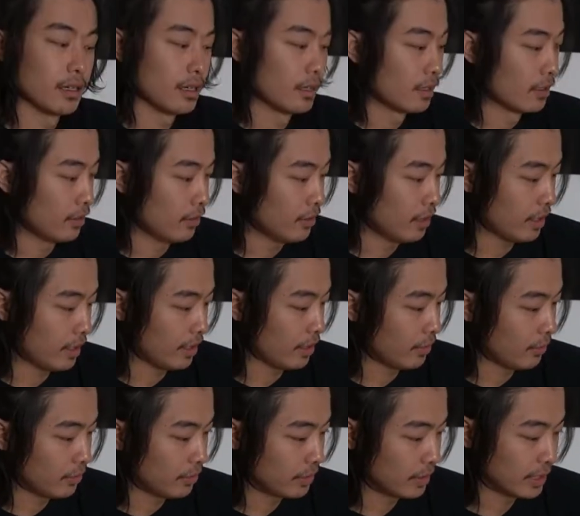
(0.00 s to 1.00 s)
Okay,
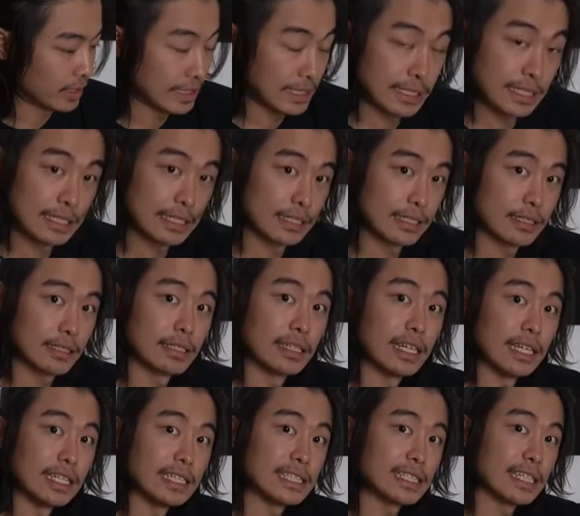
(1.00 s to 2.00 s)
this is the
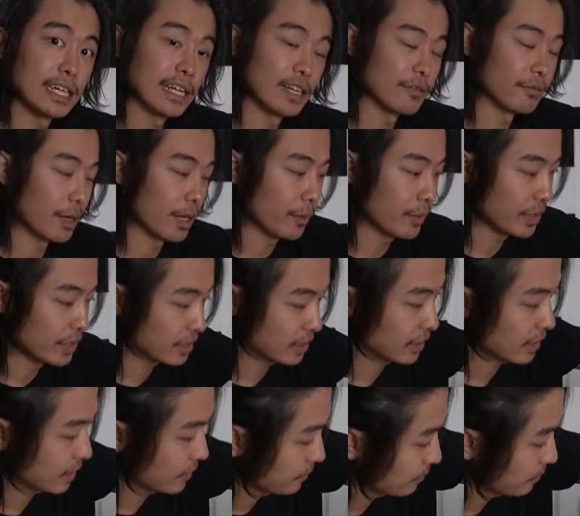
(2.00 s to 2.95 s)
inside of my PC.